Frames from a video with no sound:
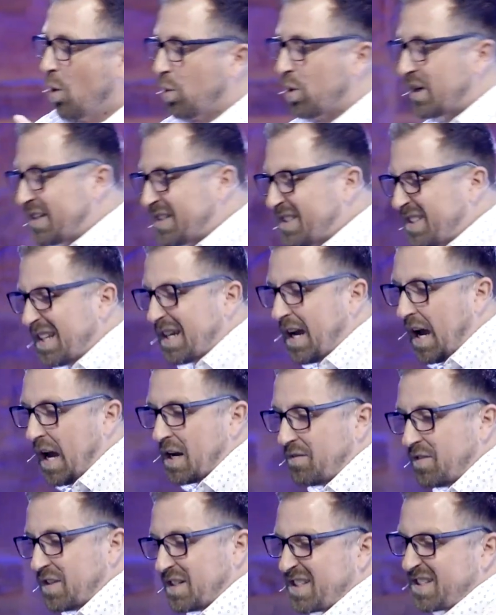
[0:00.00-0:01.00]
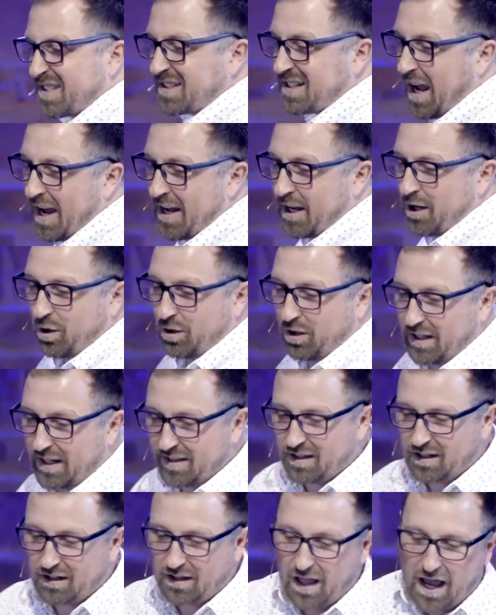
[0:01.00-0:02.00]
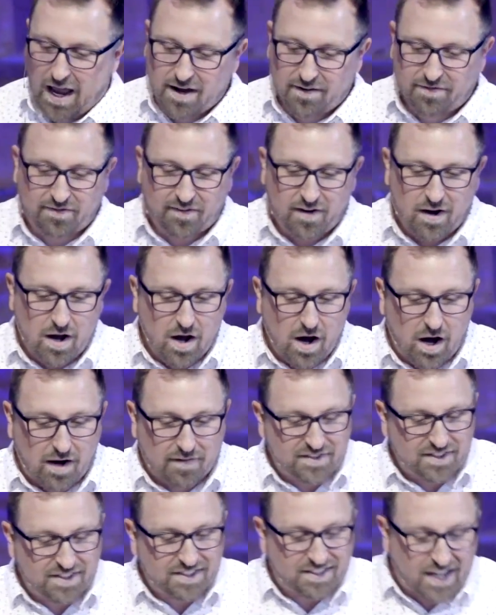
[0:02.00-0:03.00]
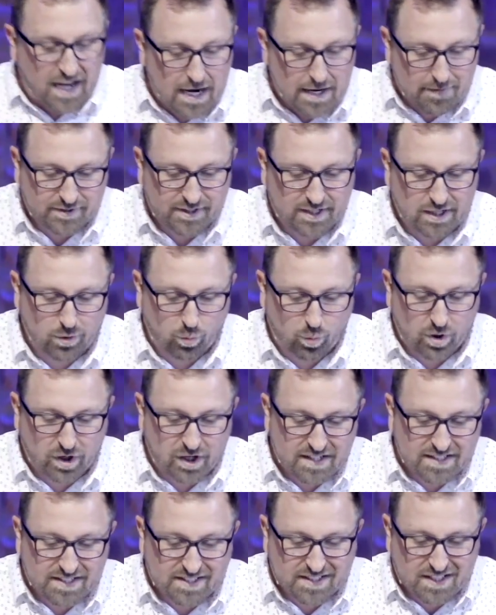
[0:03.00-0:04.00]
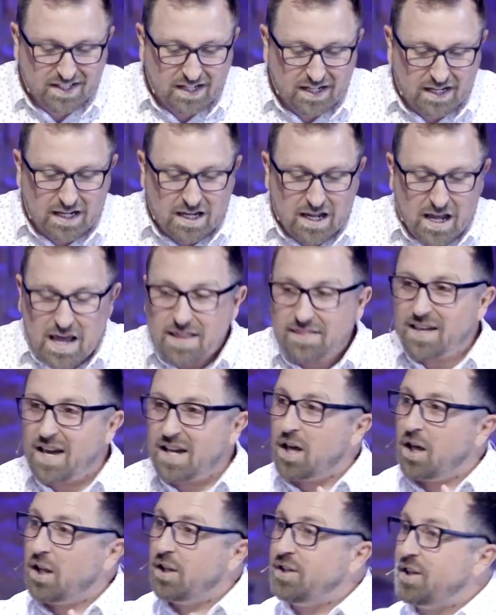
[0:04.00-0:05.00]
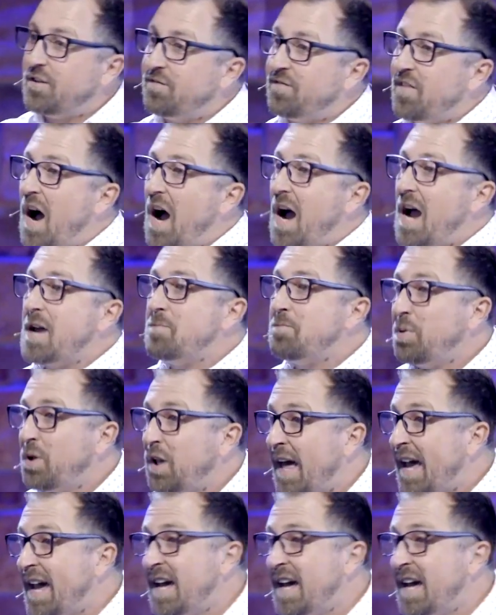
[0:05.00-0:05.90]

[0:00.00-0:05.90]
going to see kind of a cycle in the life of Samson. We're going to see that a divine plan